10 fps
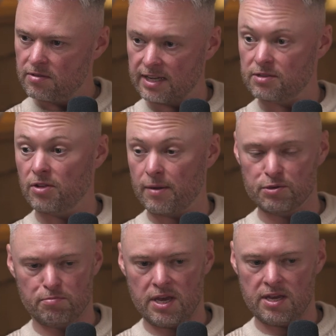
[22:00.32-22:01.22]
That
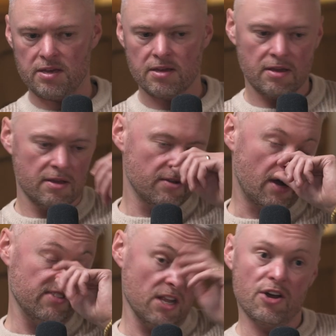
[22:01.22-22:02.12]
was me.
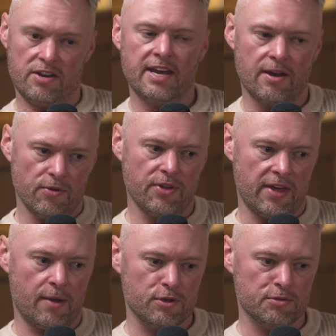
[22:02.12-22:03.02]
I've learned now
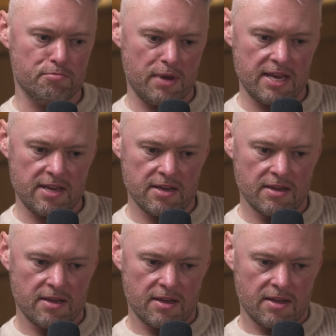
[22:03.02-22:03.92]
that was me
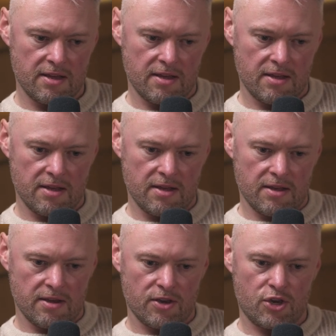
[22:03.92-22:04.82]

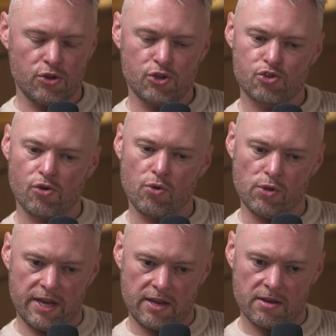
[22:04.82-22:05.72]

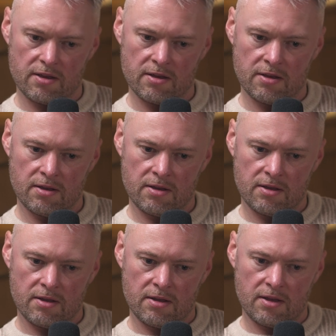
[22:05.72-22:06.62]
controlling
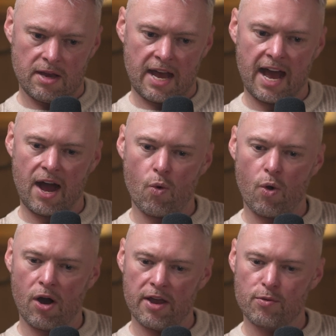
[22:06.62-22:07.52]

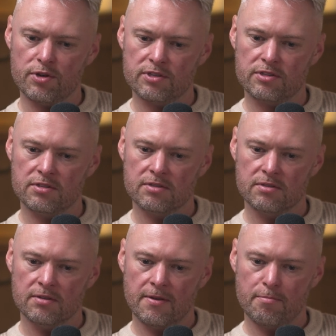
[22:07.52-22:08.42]
how I was
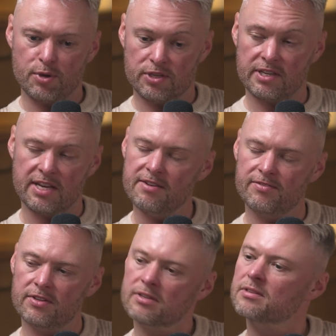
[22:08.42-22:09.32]

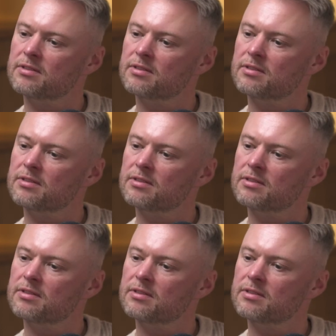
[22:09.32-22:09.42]
perceived